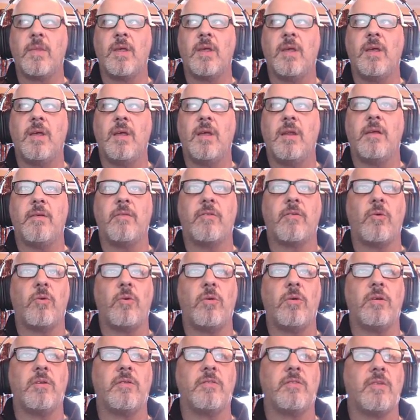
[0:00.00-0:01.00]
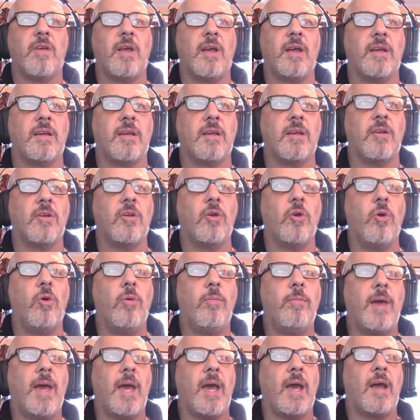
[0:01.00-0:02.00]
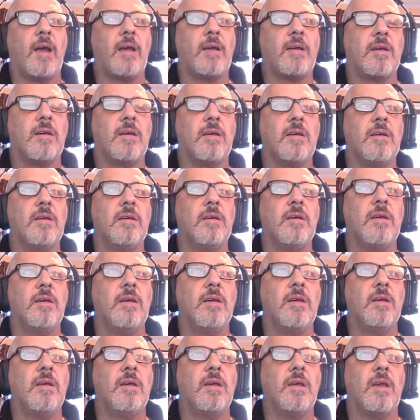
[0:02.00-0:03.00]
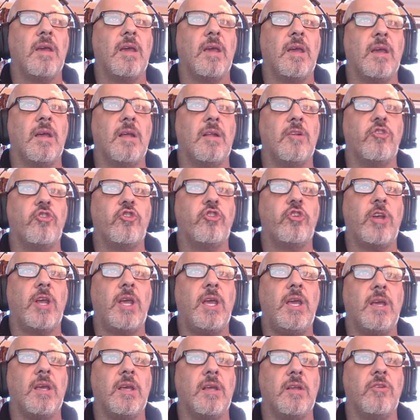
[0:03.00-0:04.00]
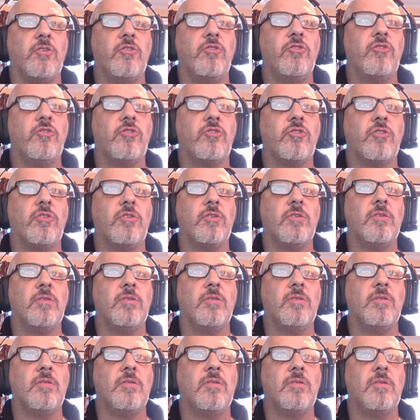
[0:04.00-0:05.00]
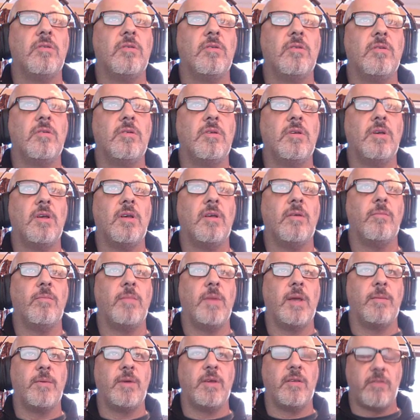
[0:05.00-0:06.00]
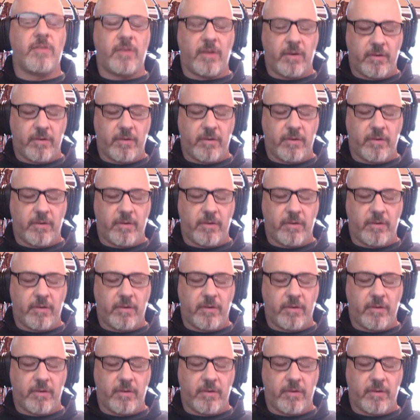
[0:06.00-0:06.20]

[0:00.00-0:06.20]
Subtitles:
Of course, I can go back and change. Maybe instead of